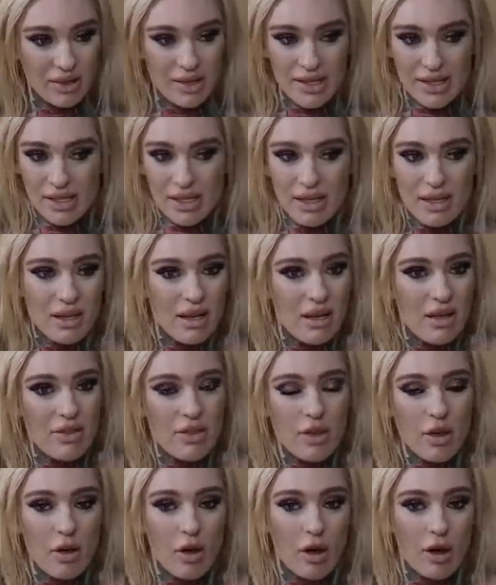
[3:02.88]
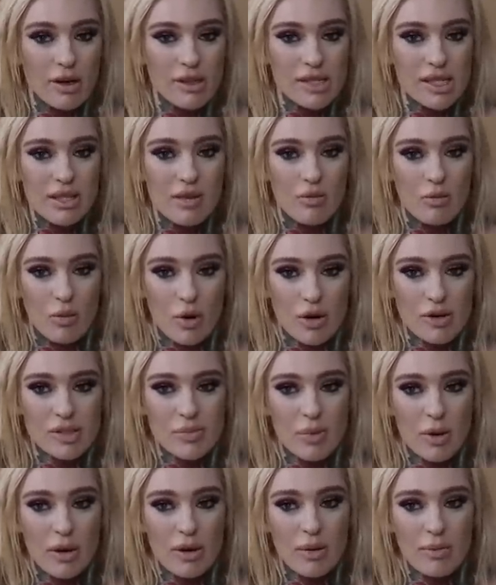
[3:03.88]
like the honestly the
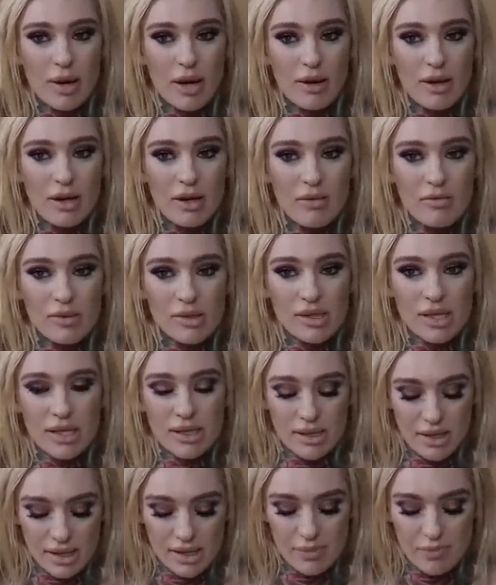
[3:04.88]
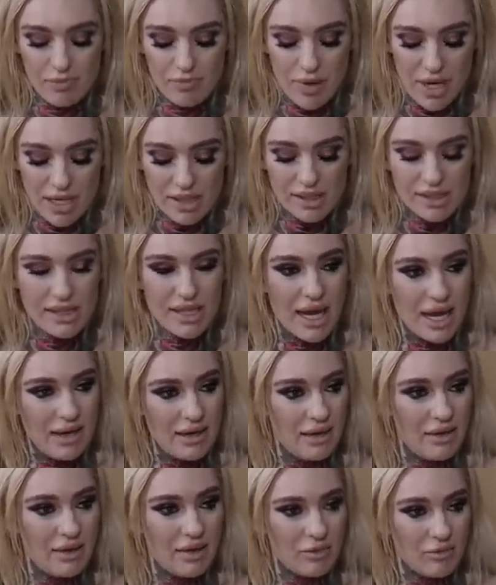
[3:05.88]
worst part about it was like this big
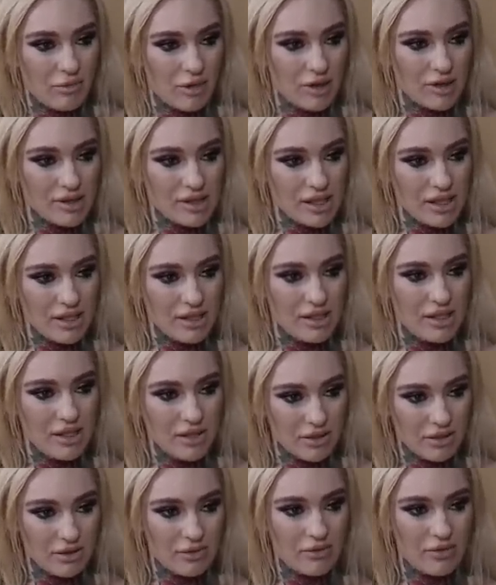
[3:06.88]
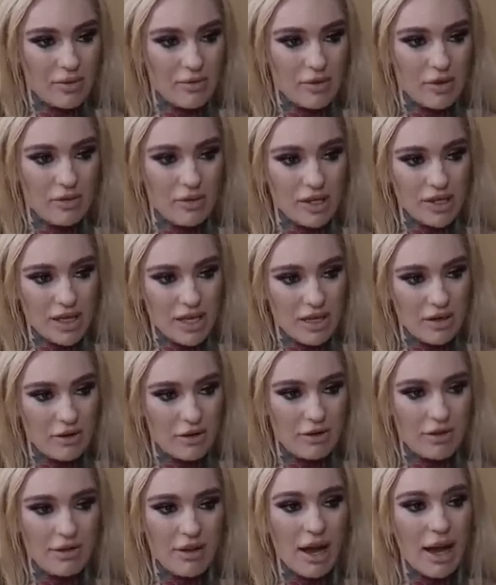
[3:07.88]
tendon that runs into your from your like inner
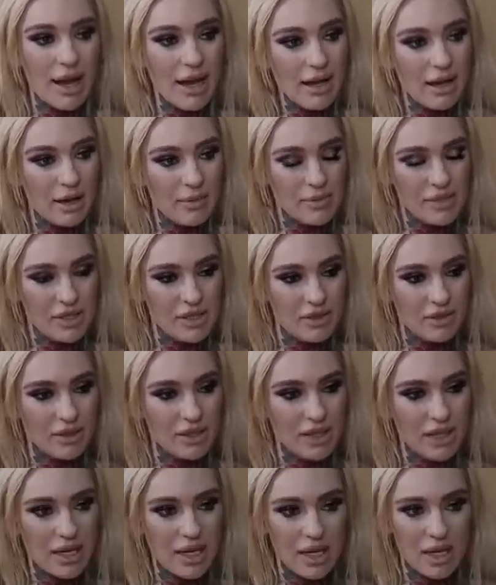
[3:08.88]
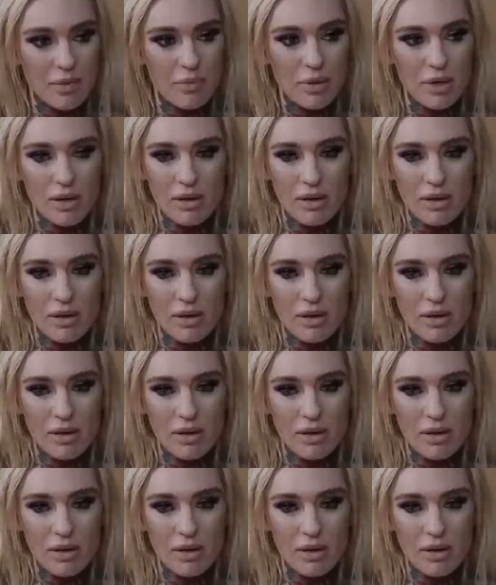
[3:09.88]
thigh up to your like hip.